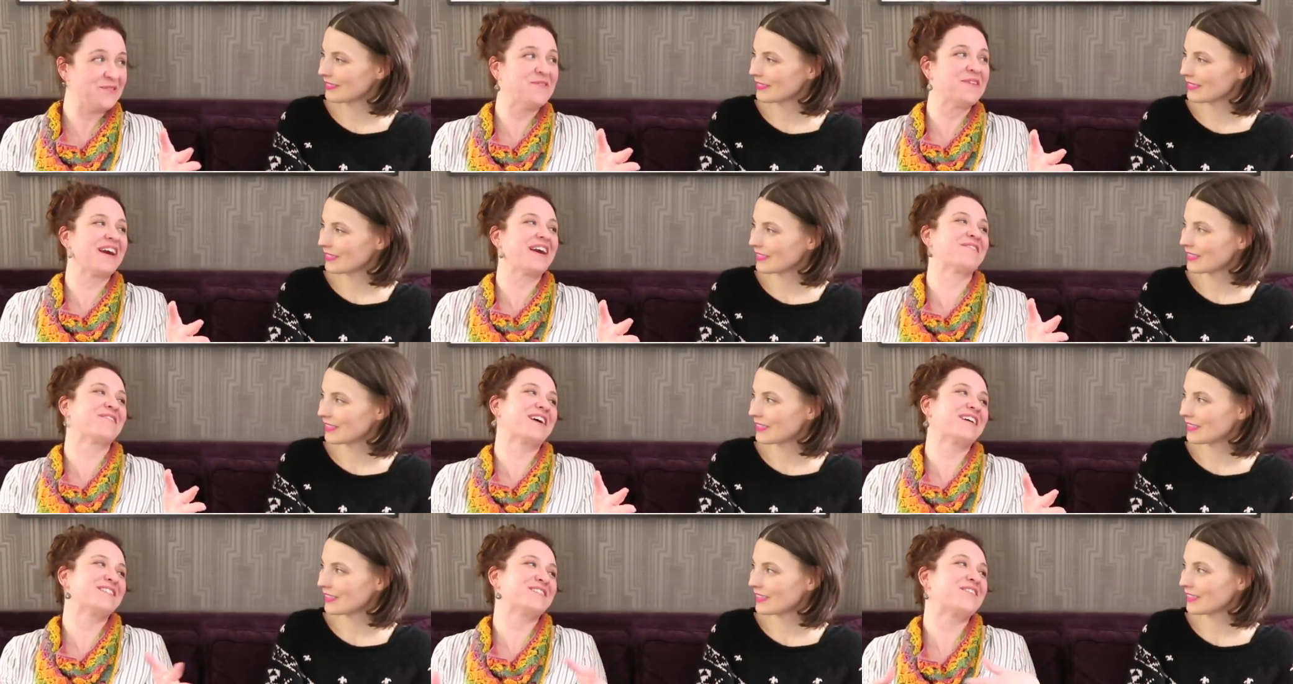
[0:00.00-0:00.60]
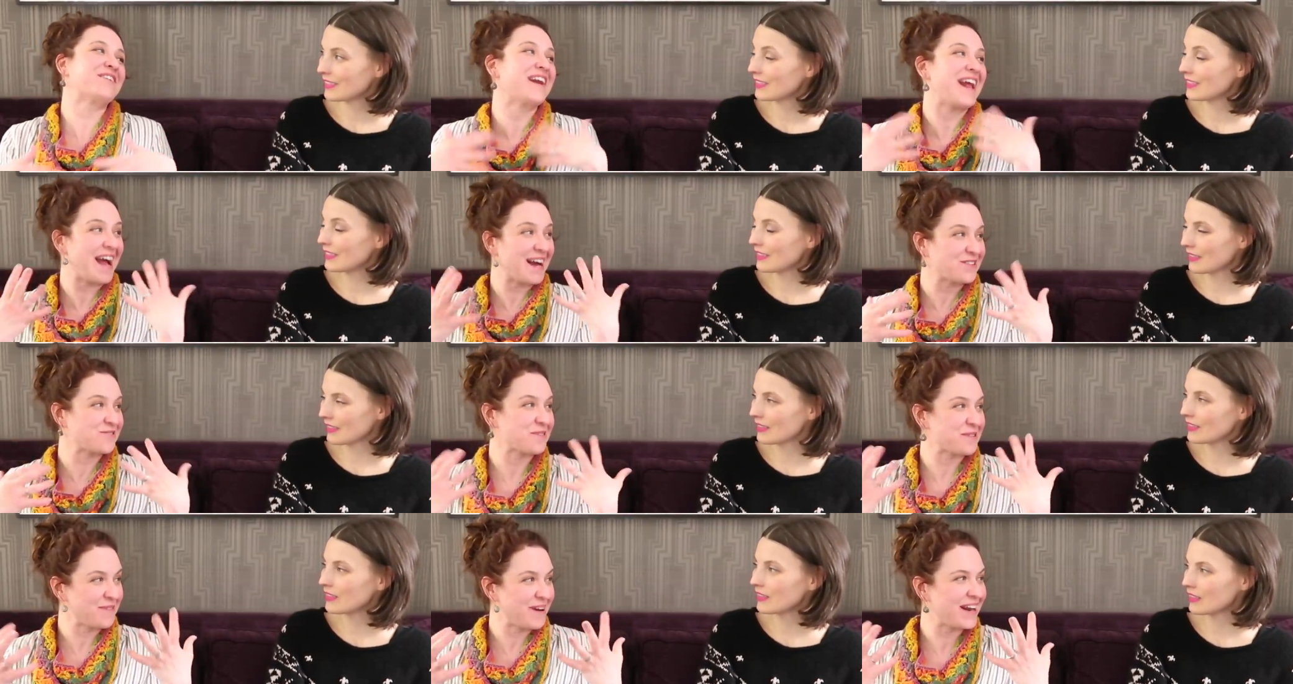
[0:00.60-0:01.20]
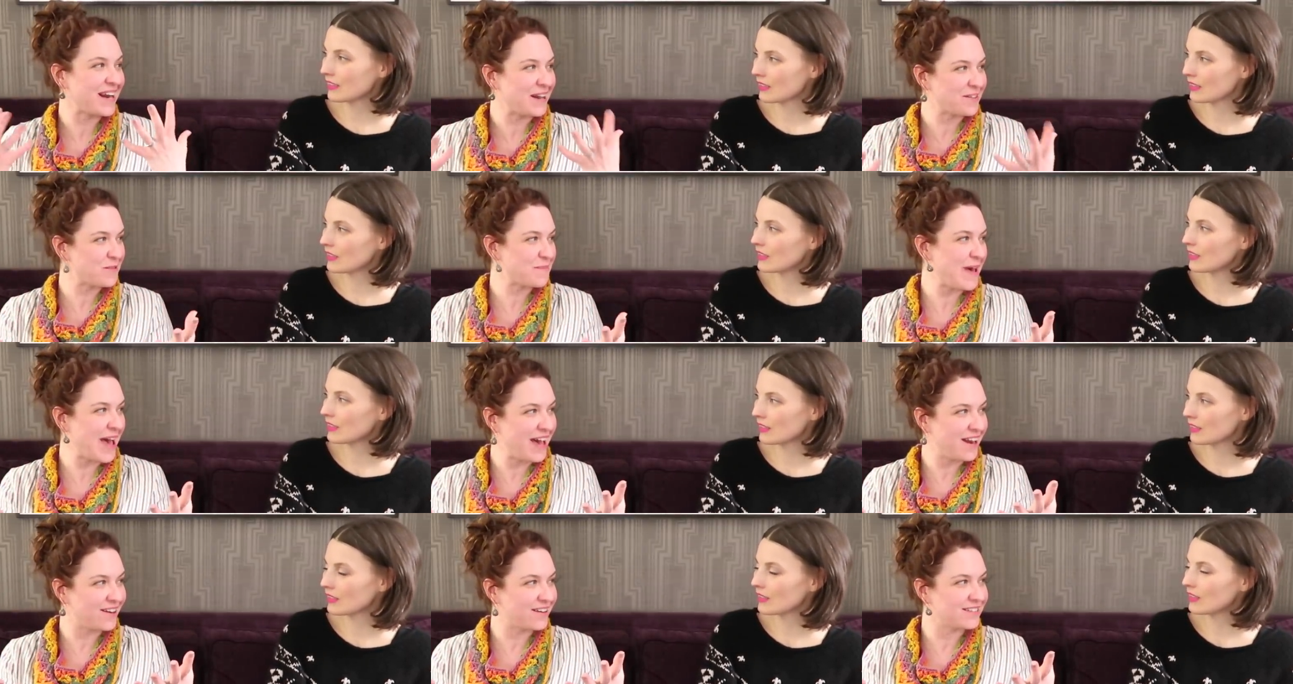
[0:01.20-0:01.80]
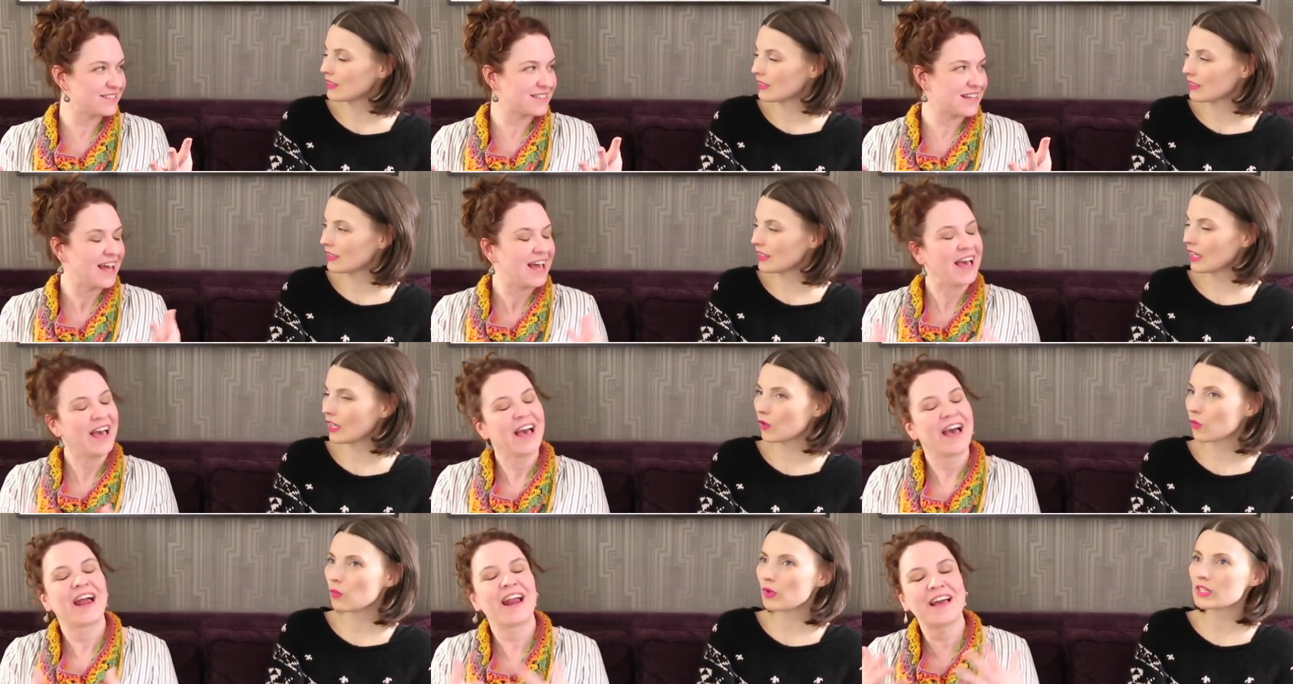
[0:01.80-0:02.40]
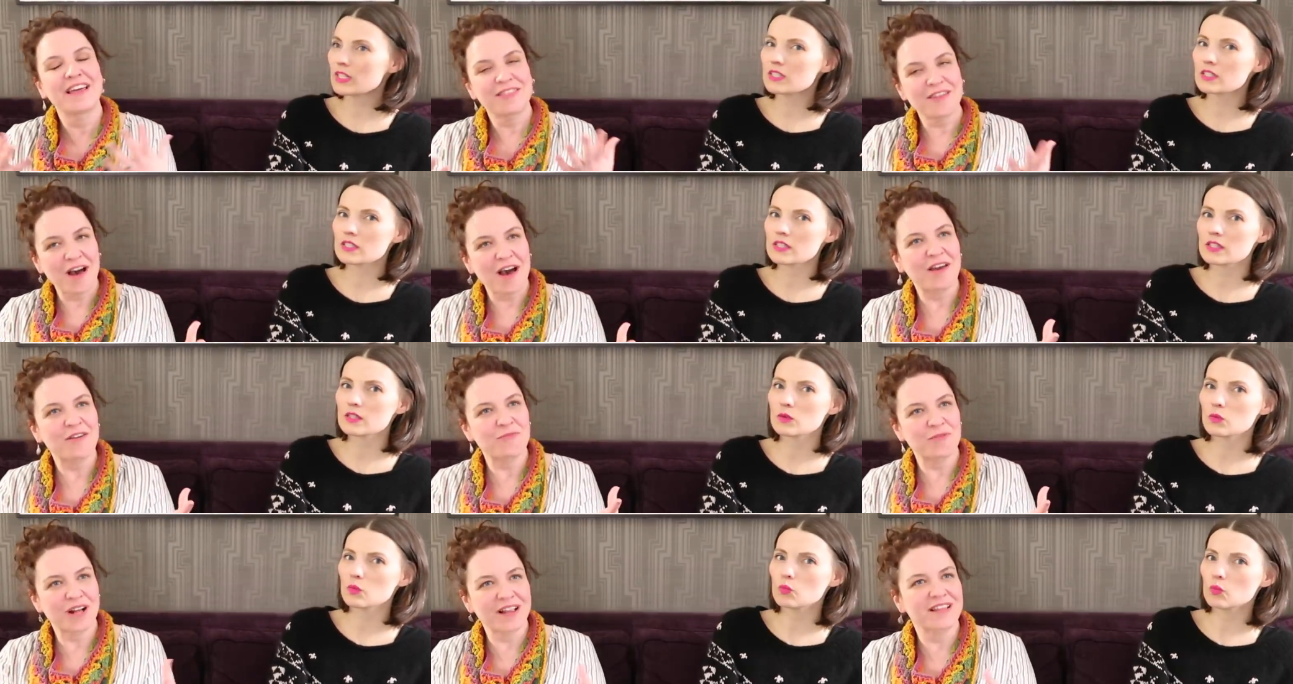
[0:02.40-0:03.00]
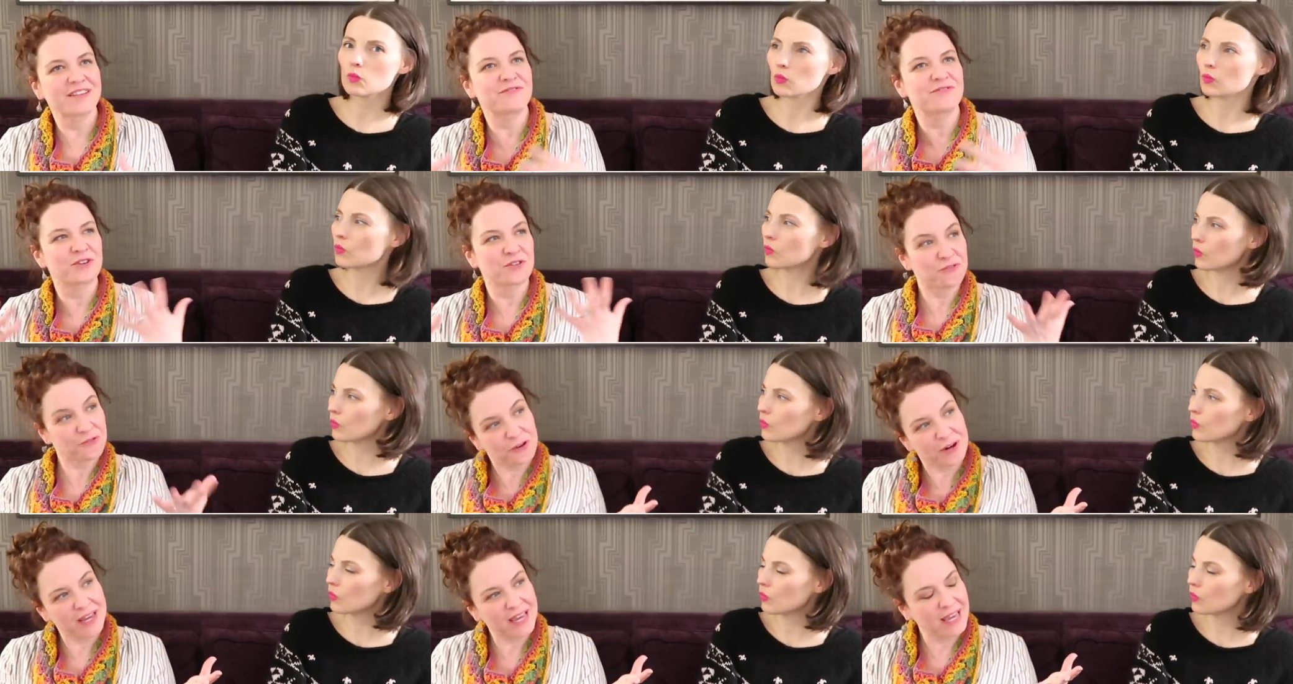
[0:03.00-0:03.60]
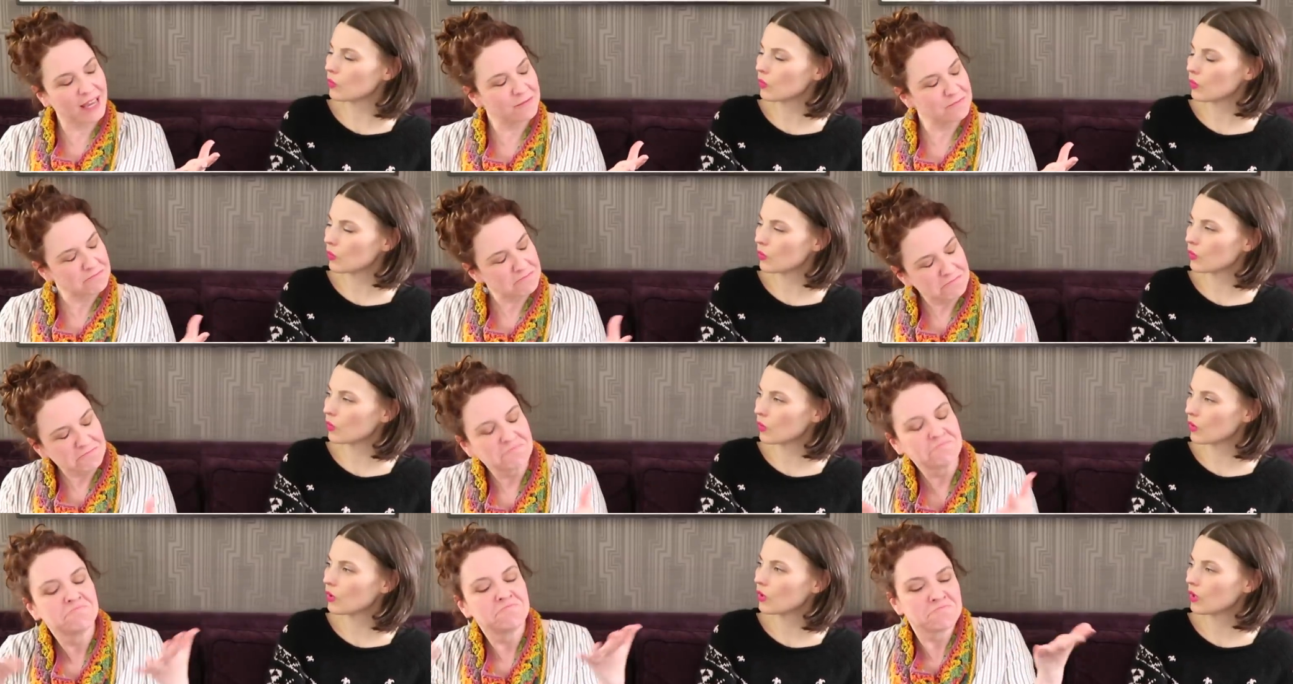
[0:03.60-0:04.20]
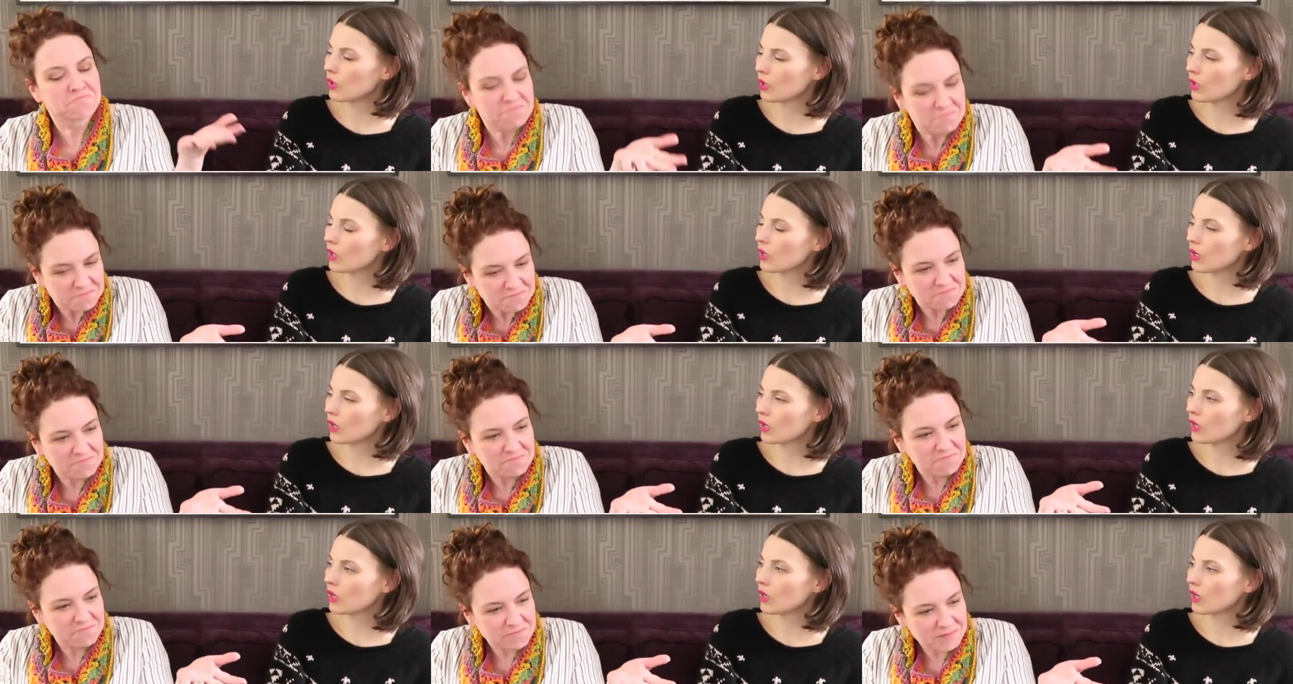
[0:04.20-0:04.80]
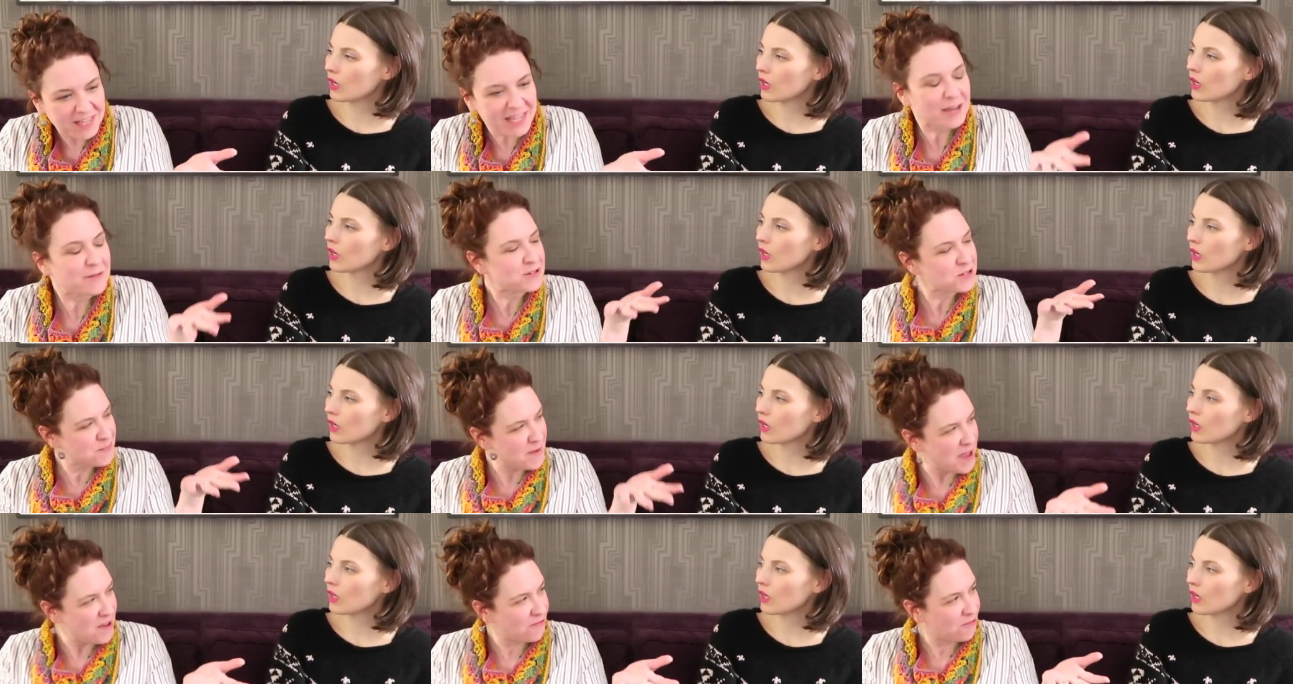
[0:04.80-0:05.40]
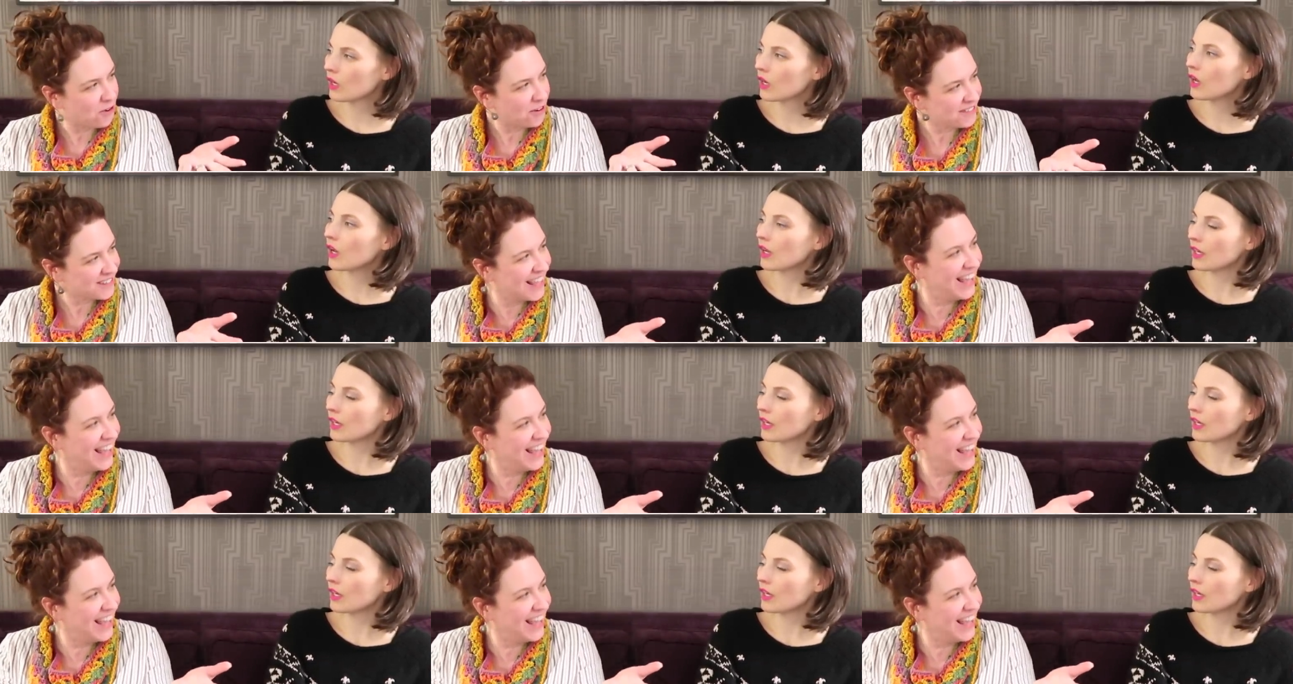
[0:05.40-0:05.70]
Speaker 1: doing when I started actually writing out the patterns. Yeah. I thought, well, if they're free, you get what you pay for.